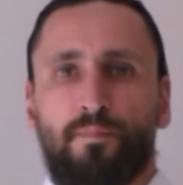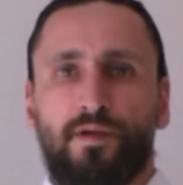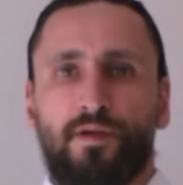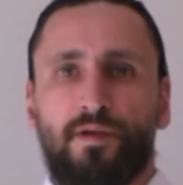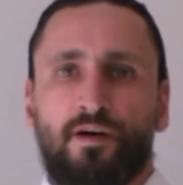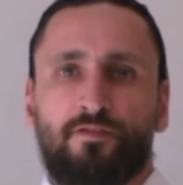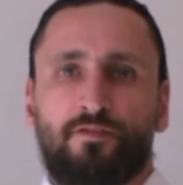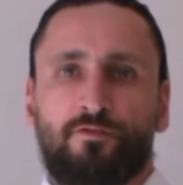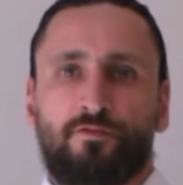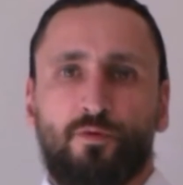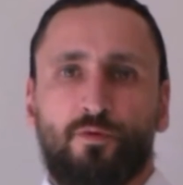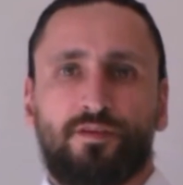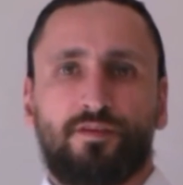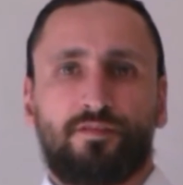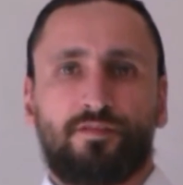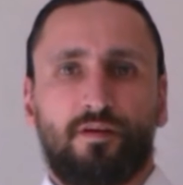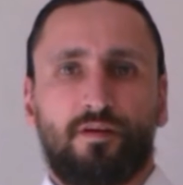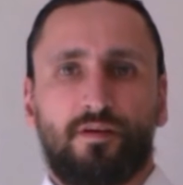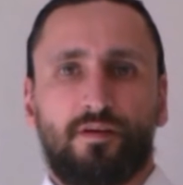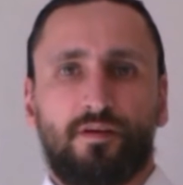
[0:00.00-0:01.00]
PIMAS
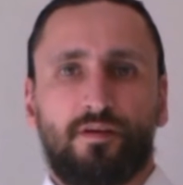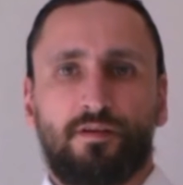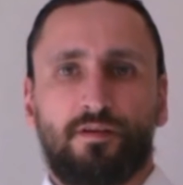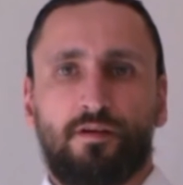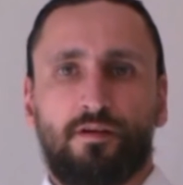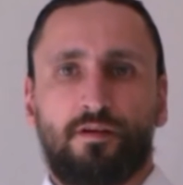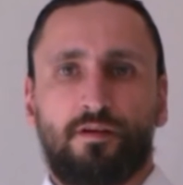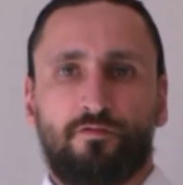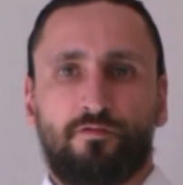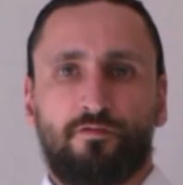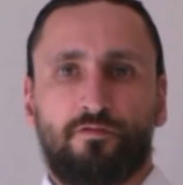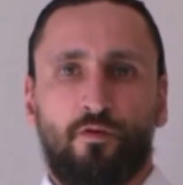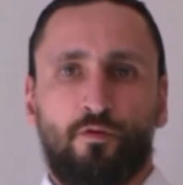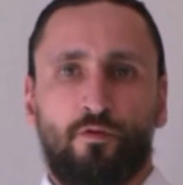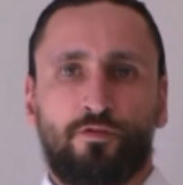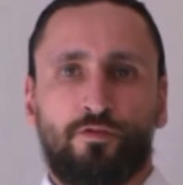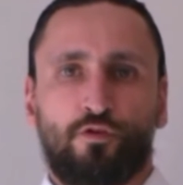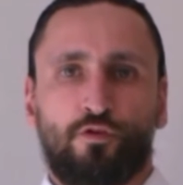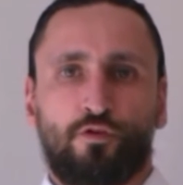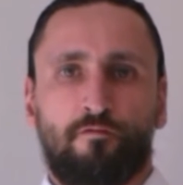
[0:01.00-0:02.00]
twenty seventeen is
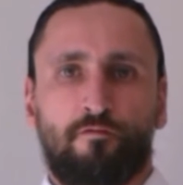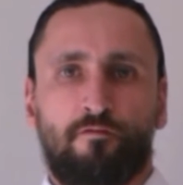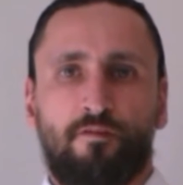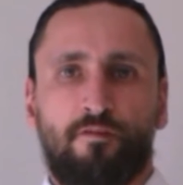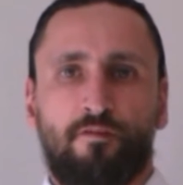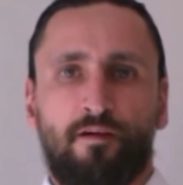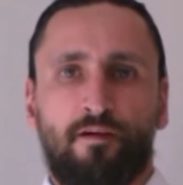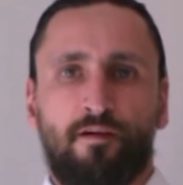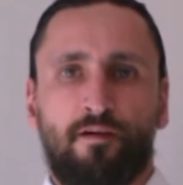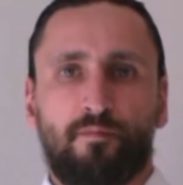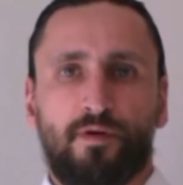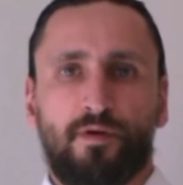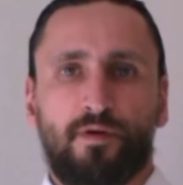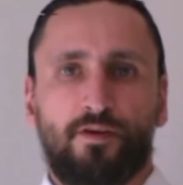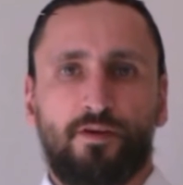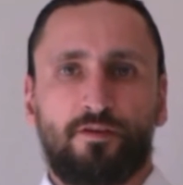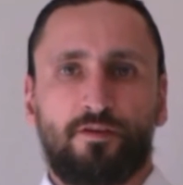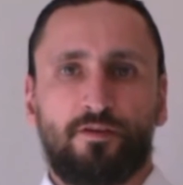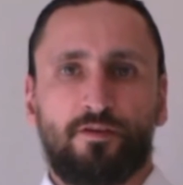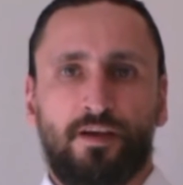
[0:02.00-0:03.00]
focused on five
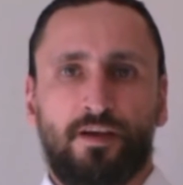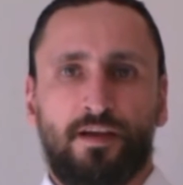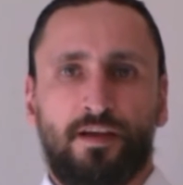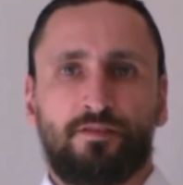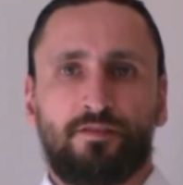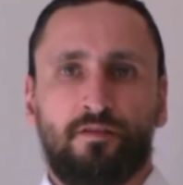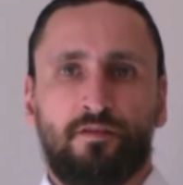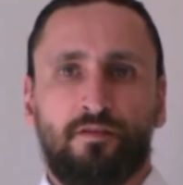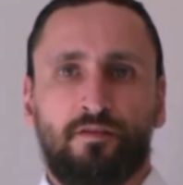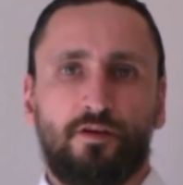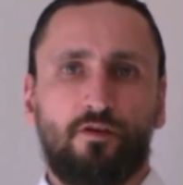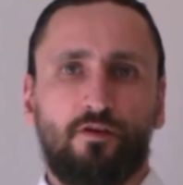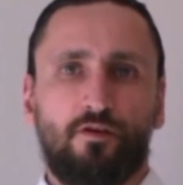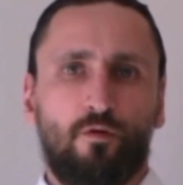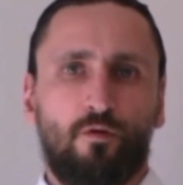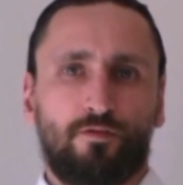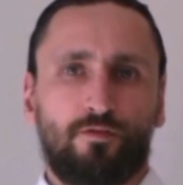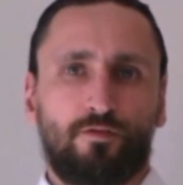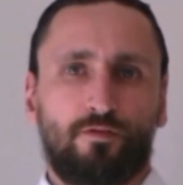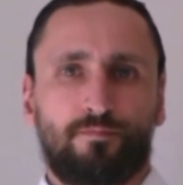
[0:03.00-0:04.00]
major scientific
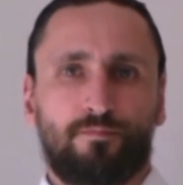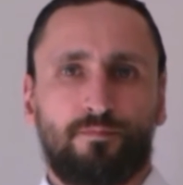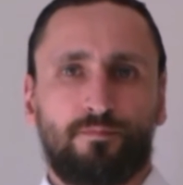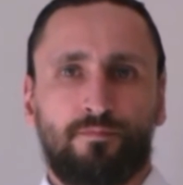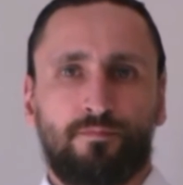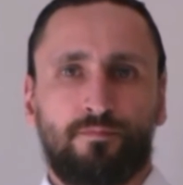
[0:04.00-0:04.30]
goals.